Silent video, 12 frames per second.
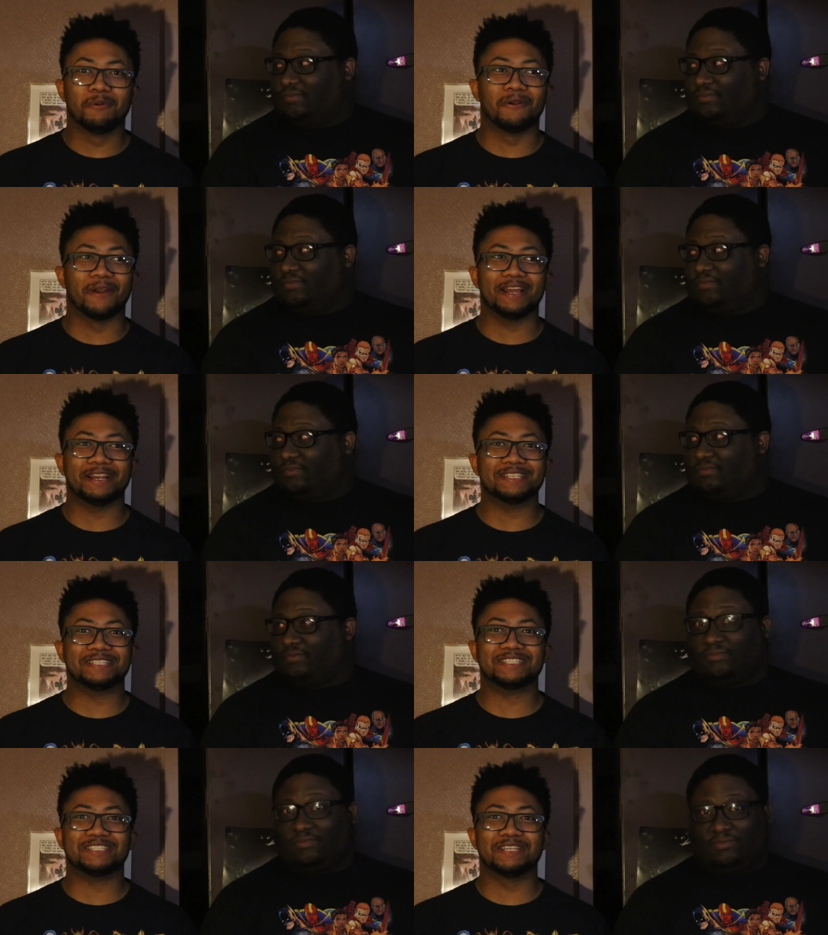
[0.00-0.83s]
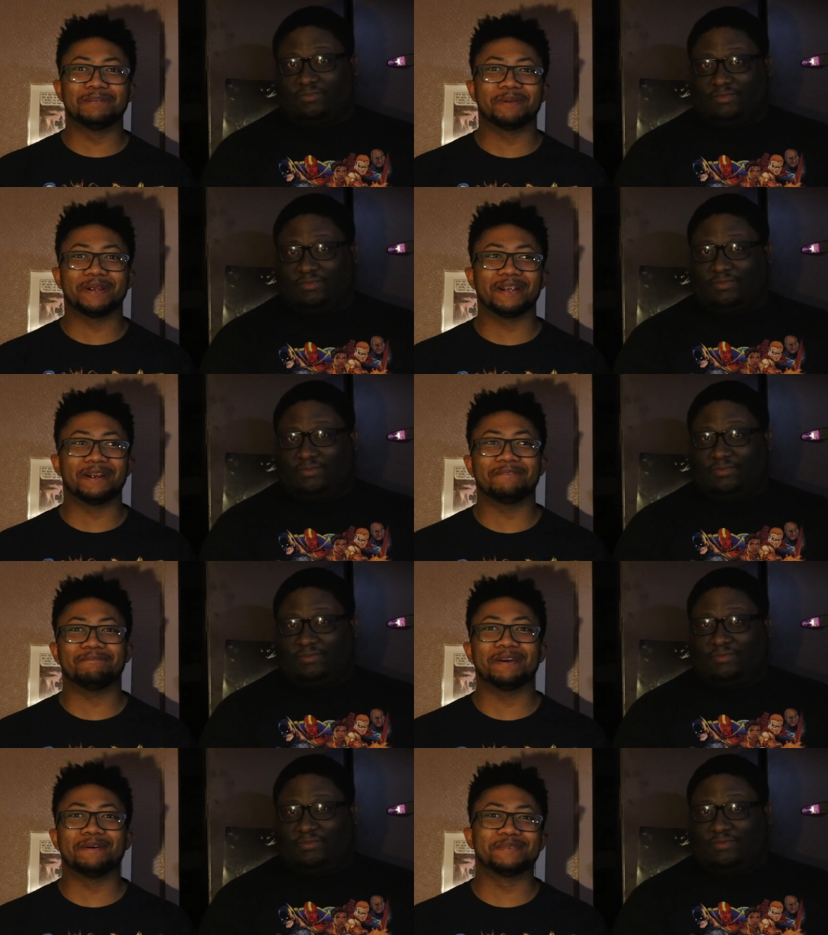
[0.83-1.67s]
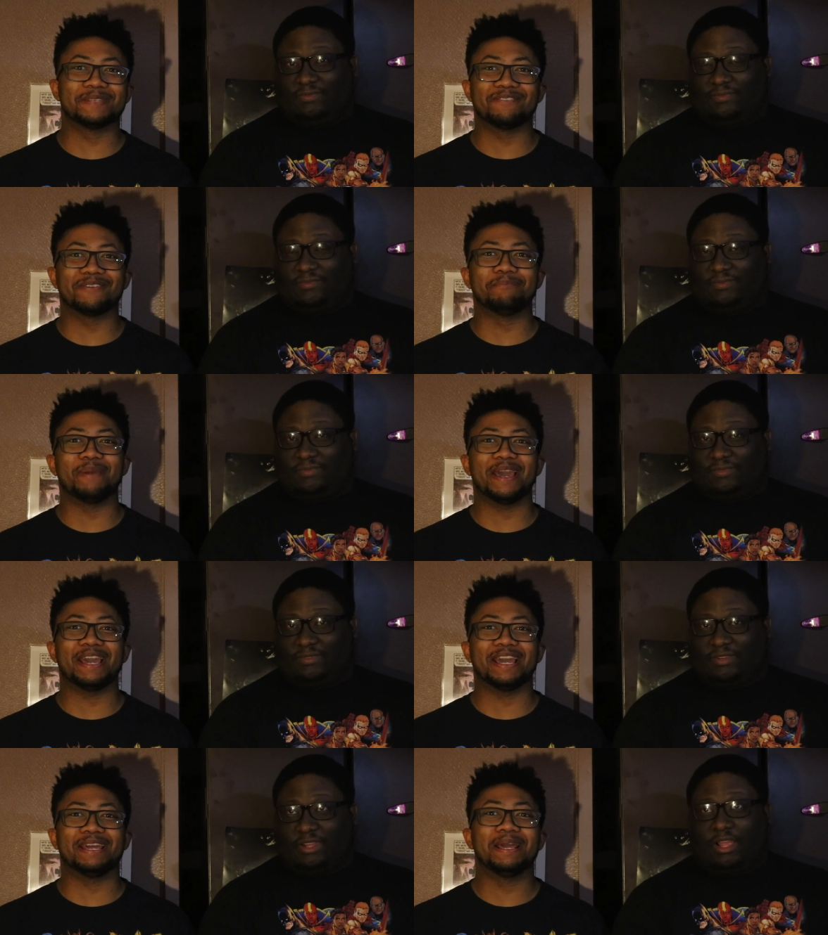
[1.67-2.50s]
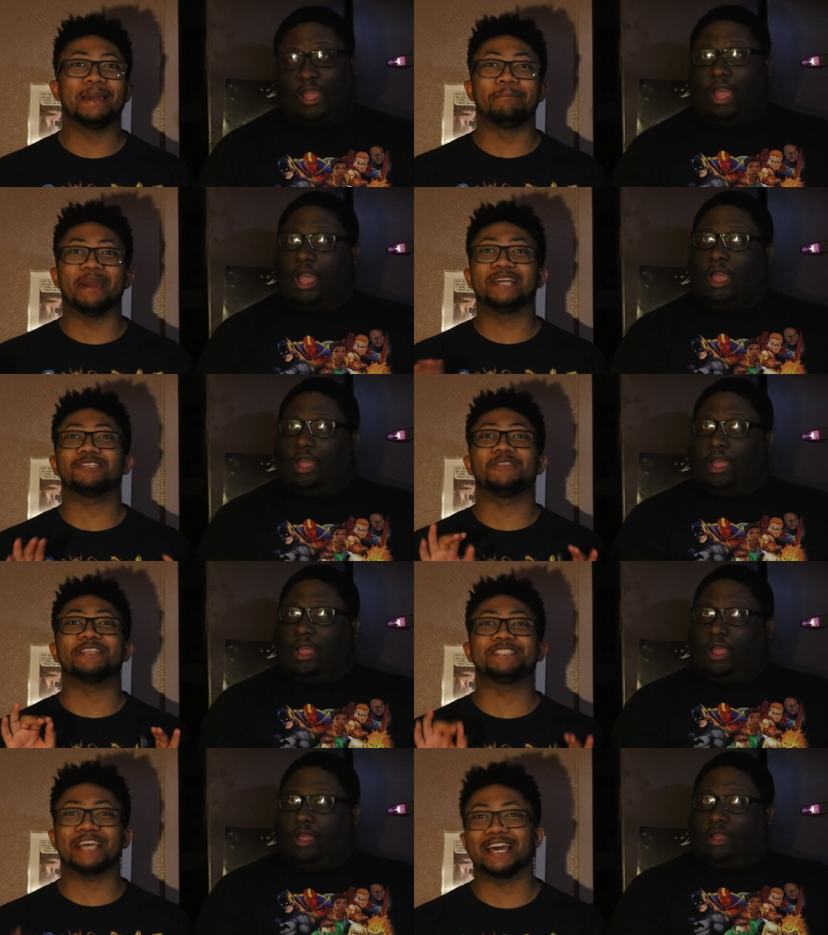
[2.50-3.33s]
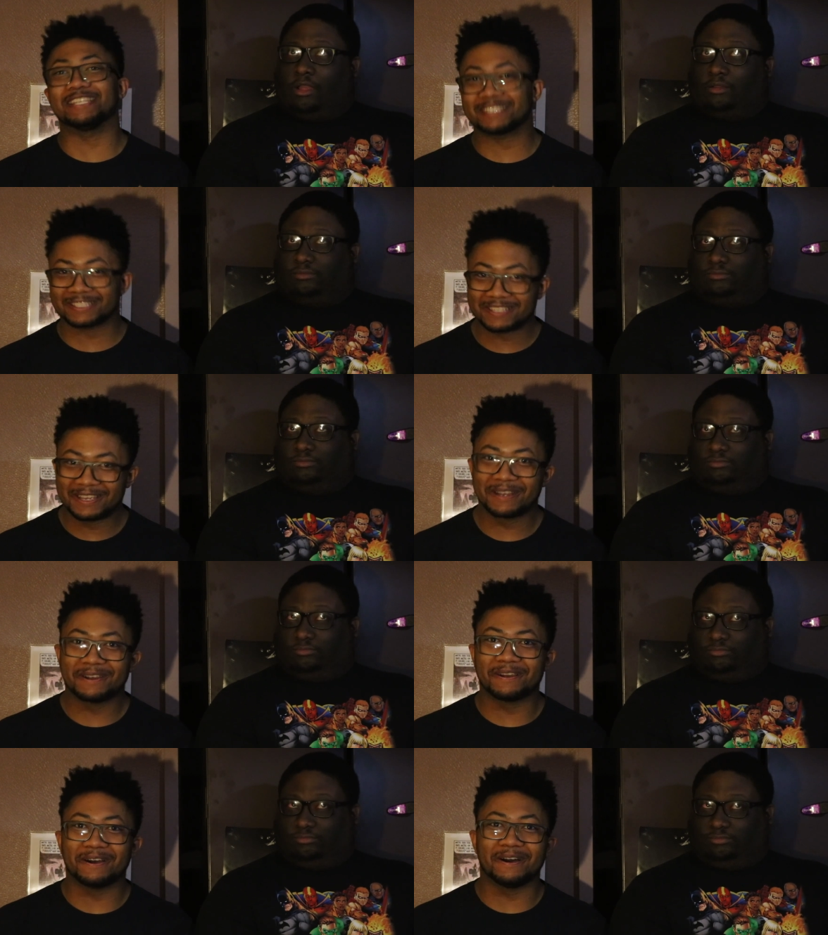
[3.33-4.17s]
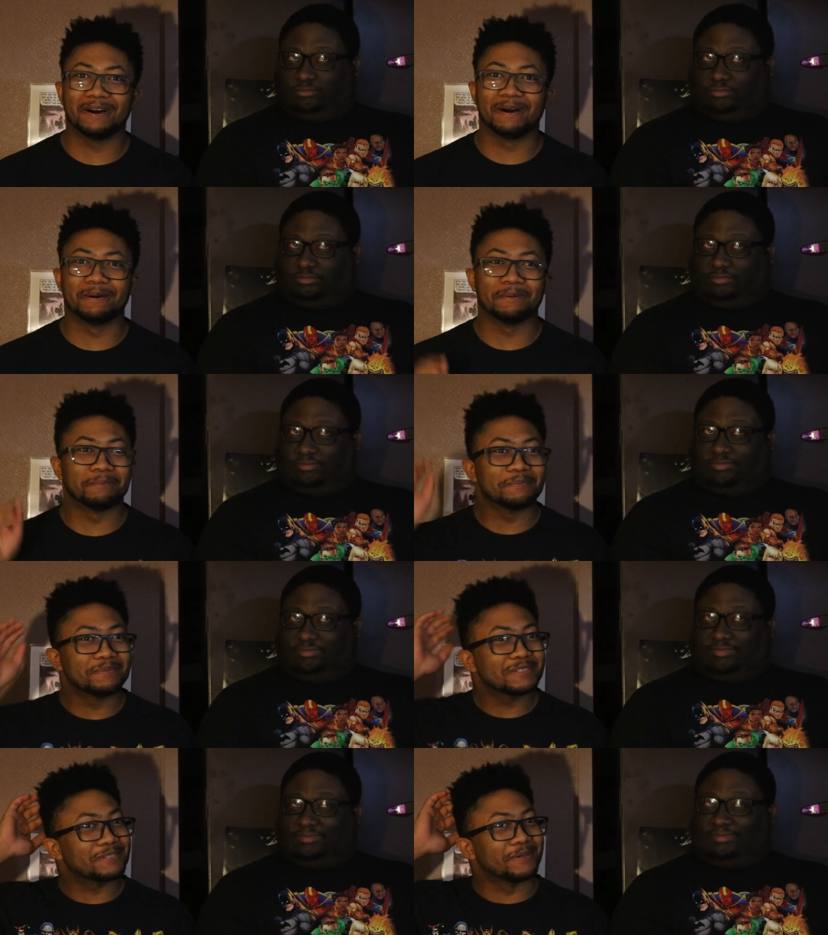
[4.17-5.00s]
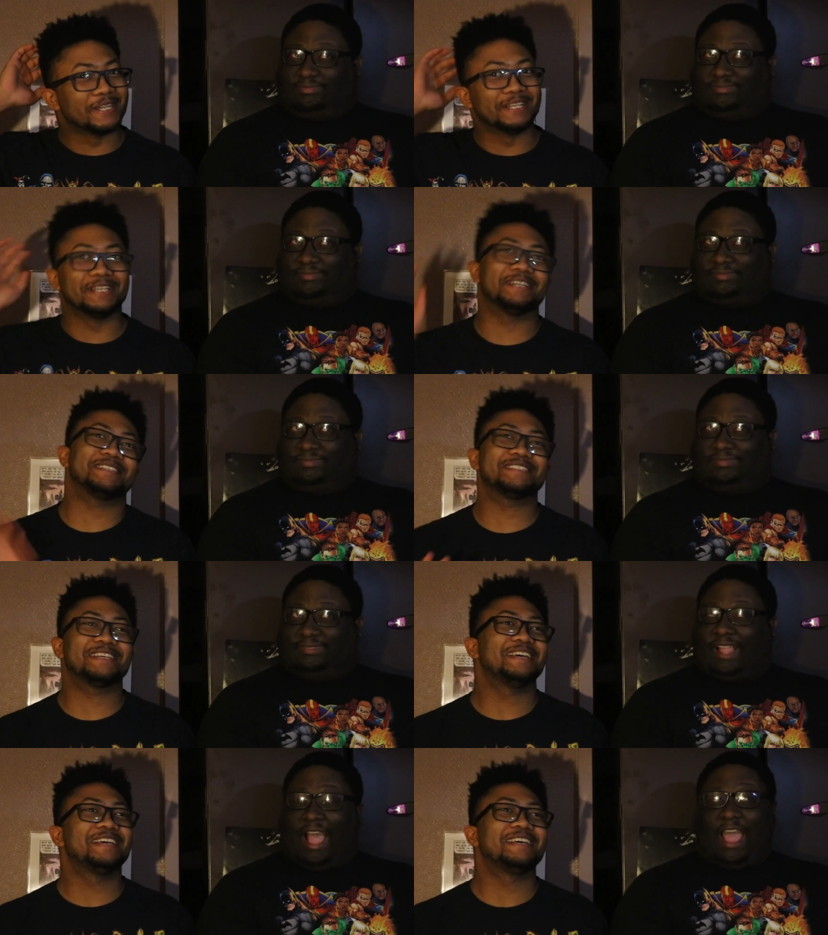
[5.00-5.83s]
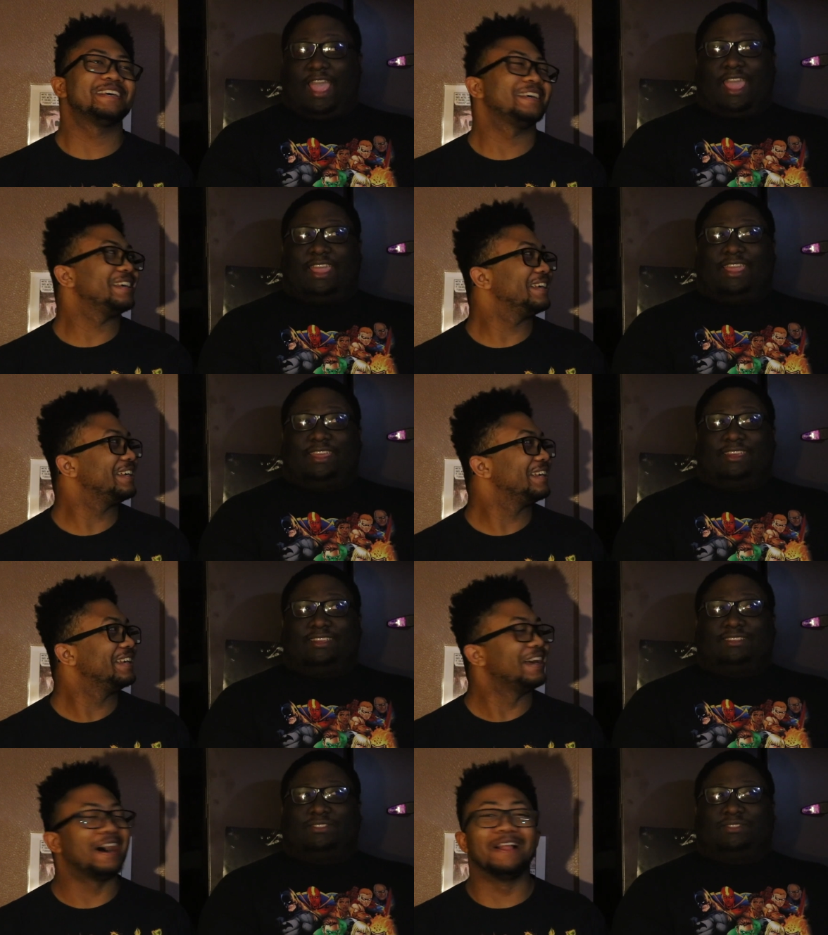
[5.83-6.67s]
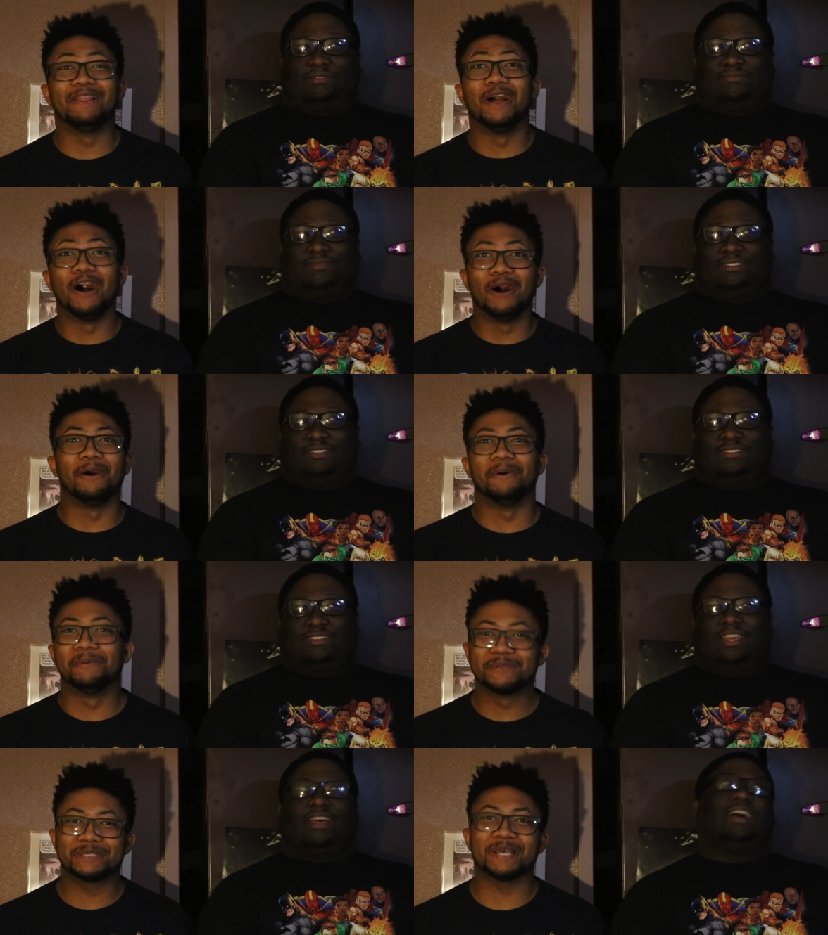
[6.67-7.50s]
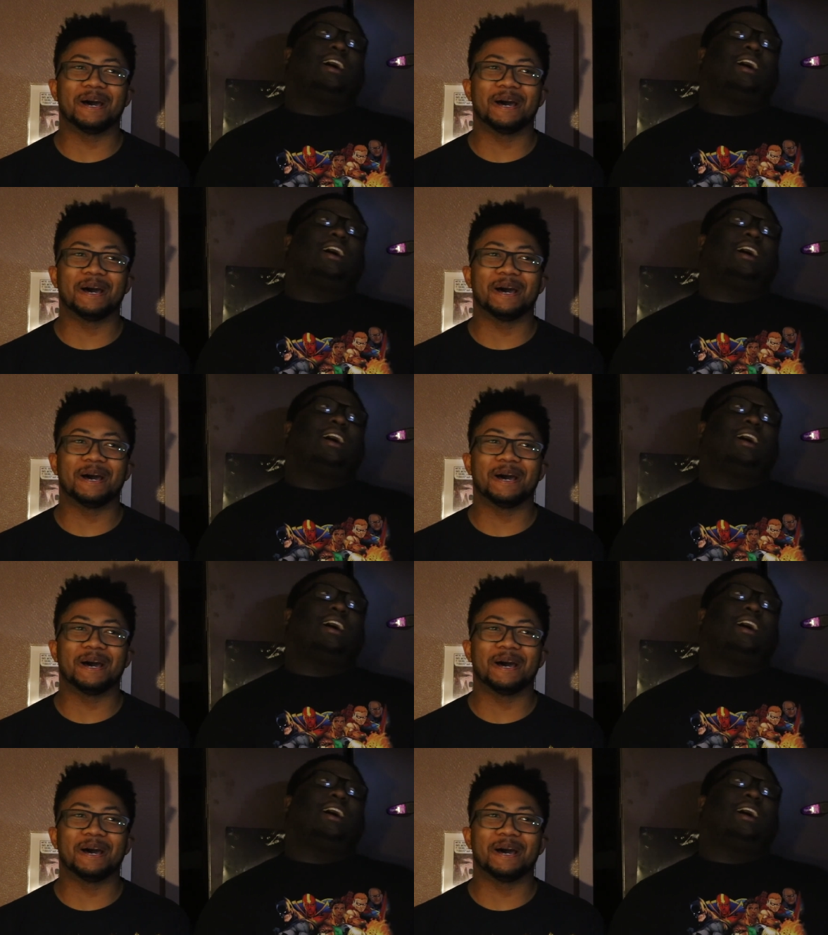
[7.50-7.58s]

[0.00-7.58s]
Speaker 1: greatest superhero films ever made, based on the test um screenings I, alone. So